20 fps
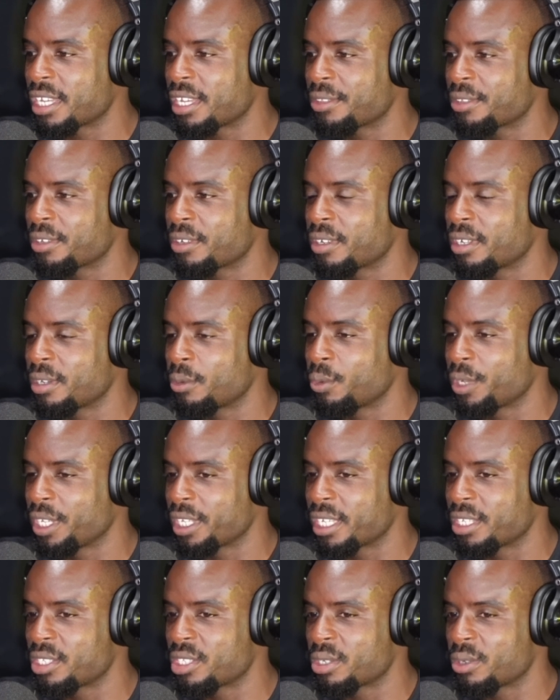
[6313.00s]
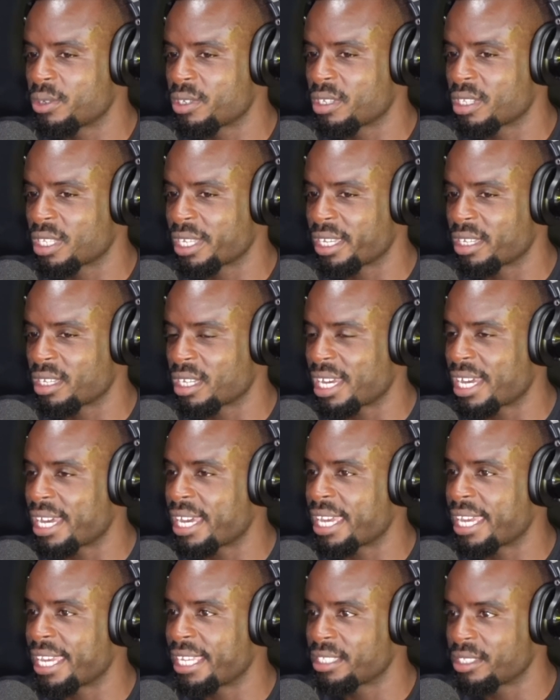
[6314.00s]
ever. A week into it, you're like, I
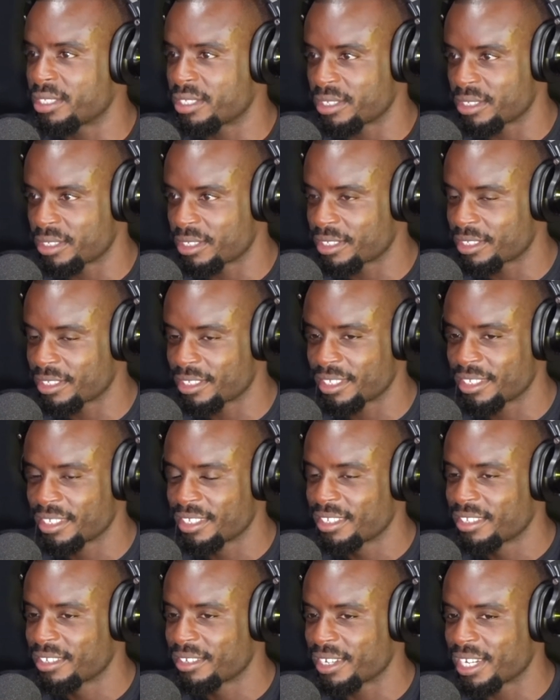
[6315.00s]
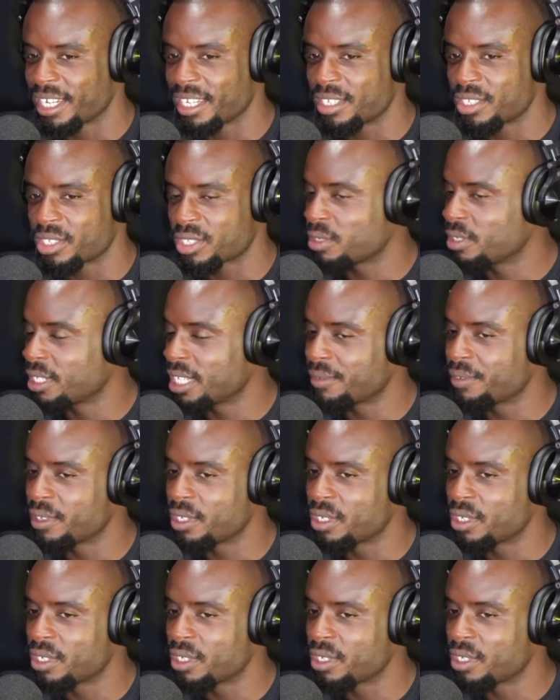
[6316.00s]
hate this, mm -mm. right? So you never